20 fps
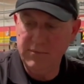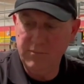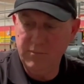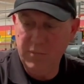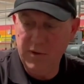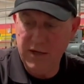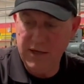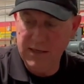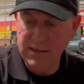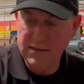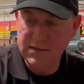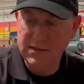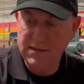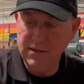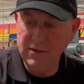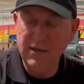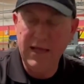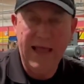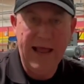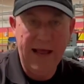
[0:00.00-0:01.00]
but it
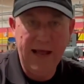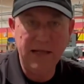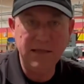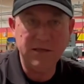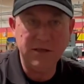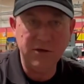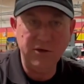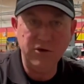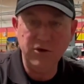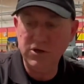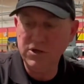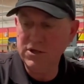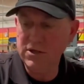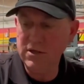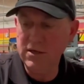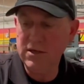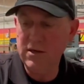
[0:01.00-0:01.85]
still adds inertia